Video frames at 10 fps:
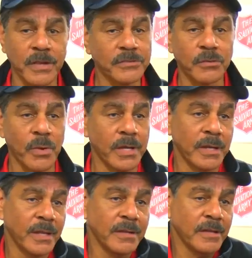It's great,
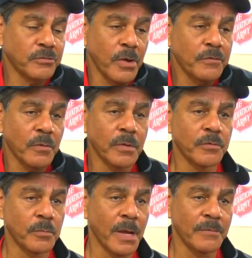and it's great for,
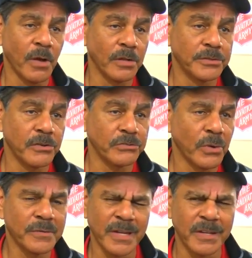for my volunteers
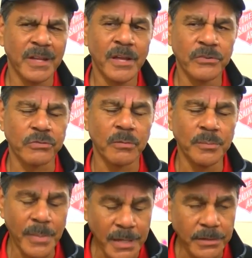too. I've got a
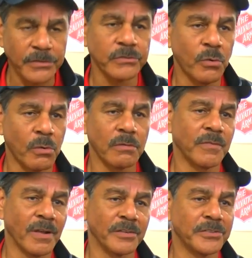tremendous core of
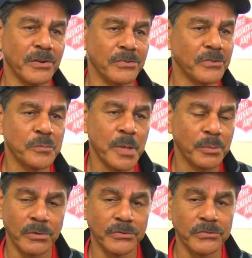volunteers. These
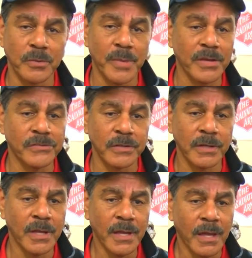people are just amazing.